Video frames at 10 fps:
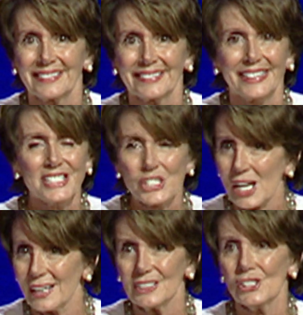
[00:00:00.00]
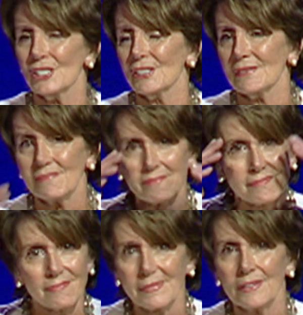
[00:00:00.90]
in touch,
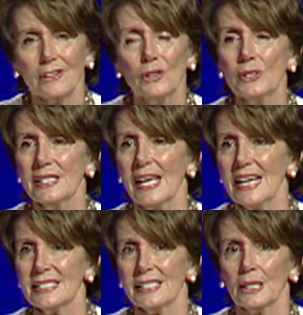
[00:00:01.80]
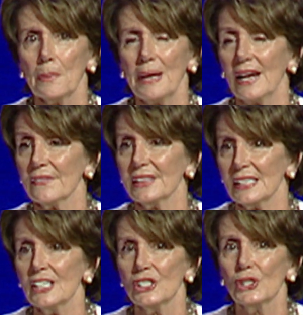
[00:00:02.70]
enthusiastic about the
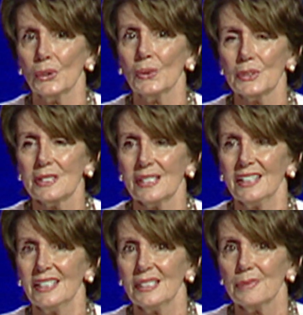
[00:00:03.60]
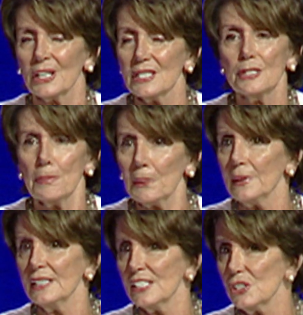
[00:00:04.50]
issues, because
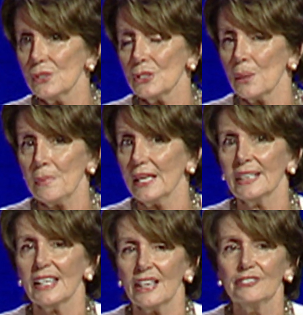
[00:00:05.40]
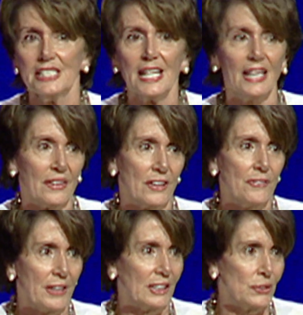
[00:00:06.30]
important issues are made every day that
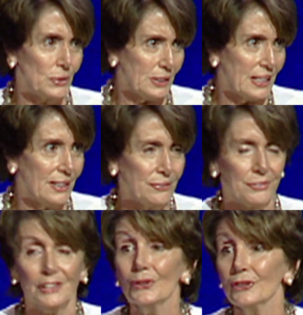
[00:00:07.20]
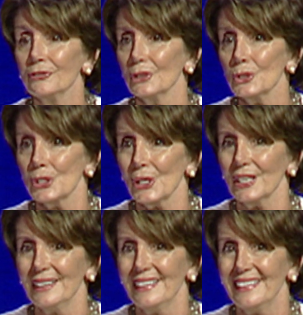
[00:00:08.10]
affect your life, your future,
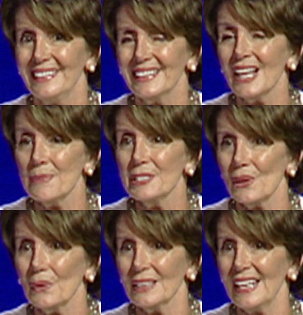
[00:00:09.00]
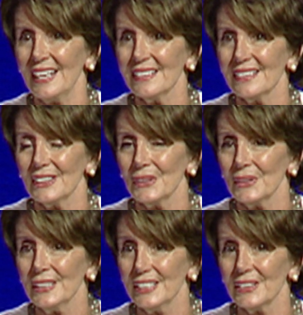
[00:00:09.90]
and I'm so glad that you're
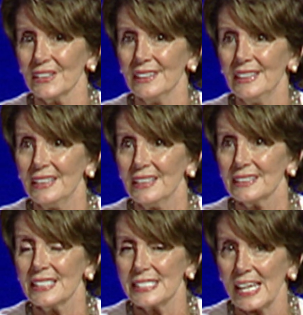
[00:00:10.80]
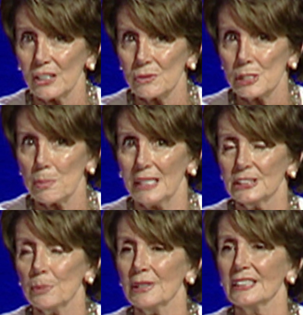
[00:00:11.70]
here to take
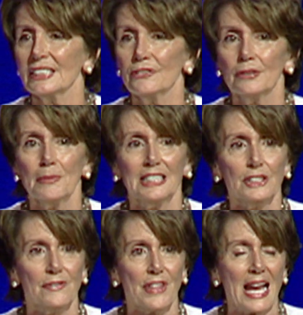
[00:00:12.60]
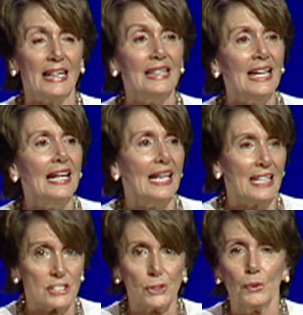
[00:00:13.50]
responsibility for much of that
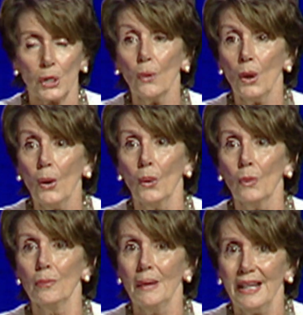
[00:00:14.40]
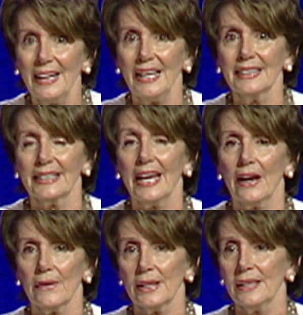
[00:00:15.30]
and to go home and
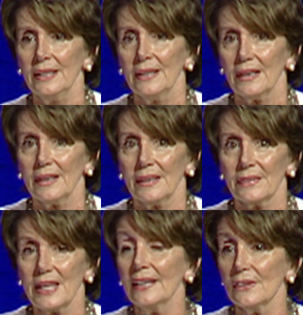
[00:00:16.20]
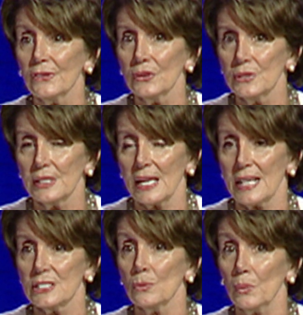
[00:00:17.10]
carry that
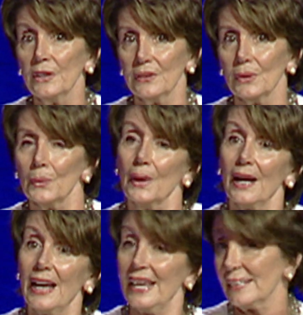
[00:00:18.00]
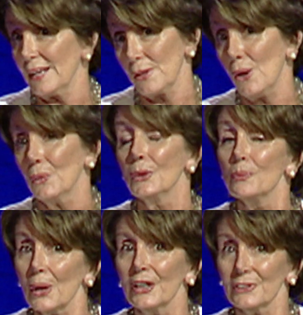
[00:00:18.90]
enthusiasm with you. And I know you
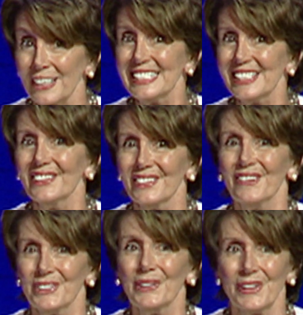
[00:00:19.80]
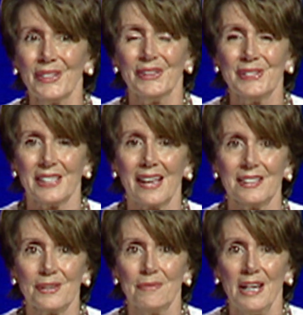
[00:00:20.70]
brought a great deal of your
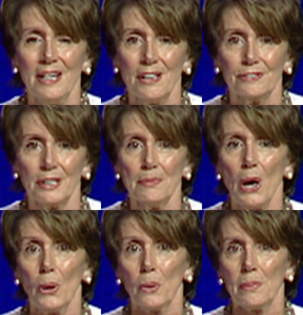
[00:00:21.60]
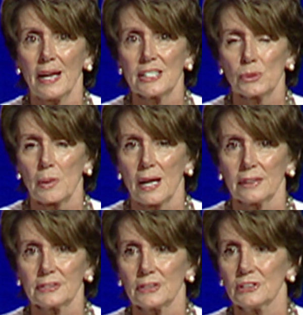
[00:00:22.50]
enthusiasm from home as well.
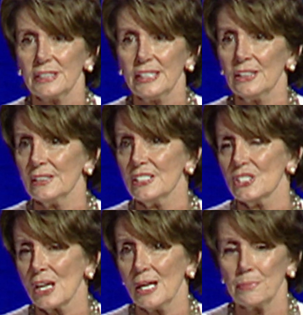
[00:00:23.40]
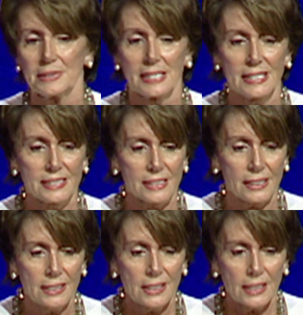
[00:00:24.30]
So to Neera, to John Podesta,
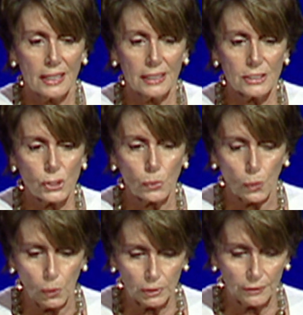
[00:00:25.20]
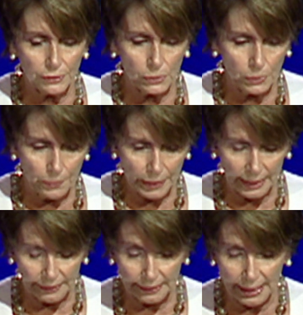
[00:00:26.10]
to all of you, I
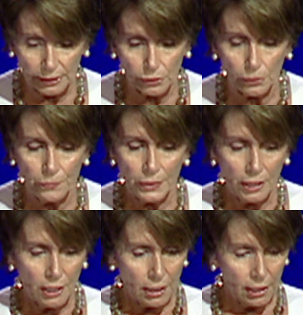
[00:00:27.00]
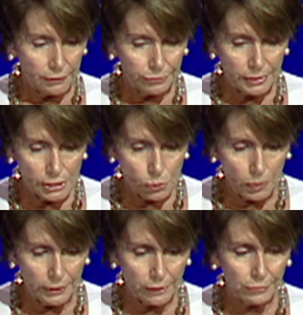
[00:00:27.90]
thank you for this
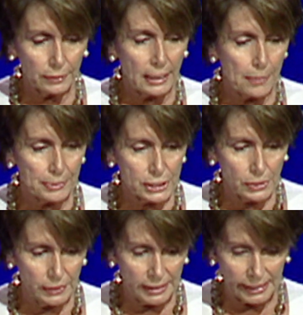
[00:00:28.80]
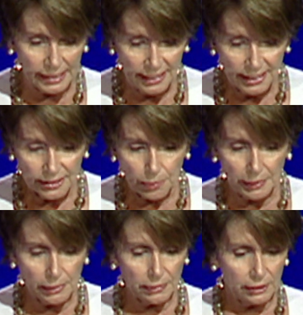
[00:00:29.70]
wonderful opportunity to
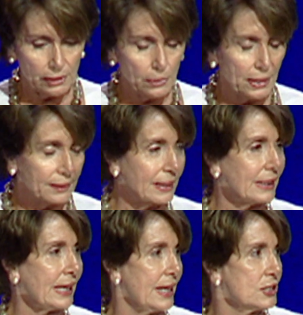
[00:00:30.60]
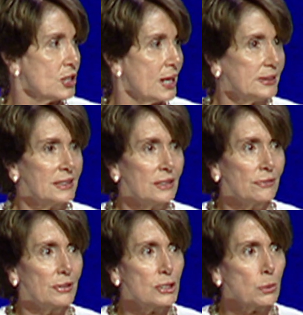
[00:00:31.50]
be with you. I thank Ann Johnson
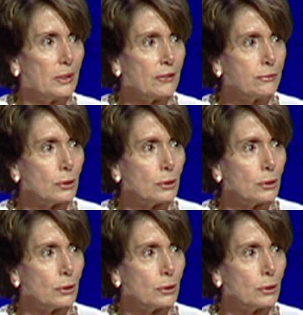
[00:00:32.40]
for this wonderful